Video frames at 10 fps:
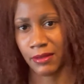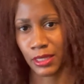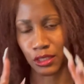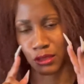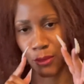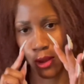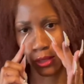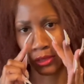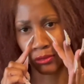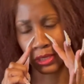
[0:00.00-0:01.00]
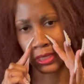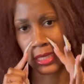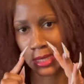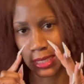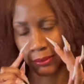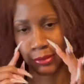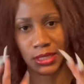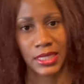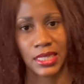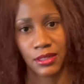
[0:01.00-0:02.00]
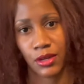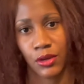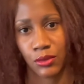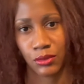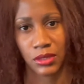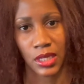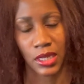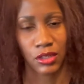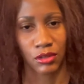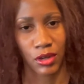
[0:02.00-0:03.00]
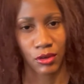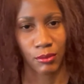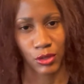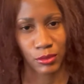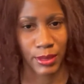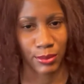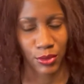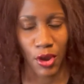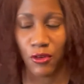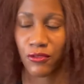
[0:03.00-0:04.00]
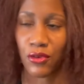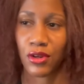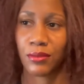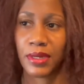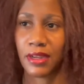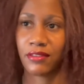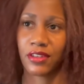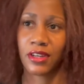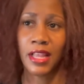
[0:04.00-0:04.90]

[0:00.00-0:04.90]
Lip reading: like a small little skinny petite nose that, you know, most people go for or whatever.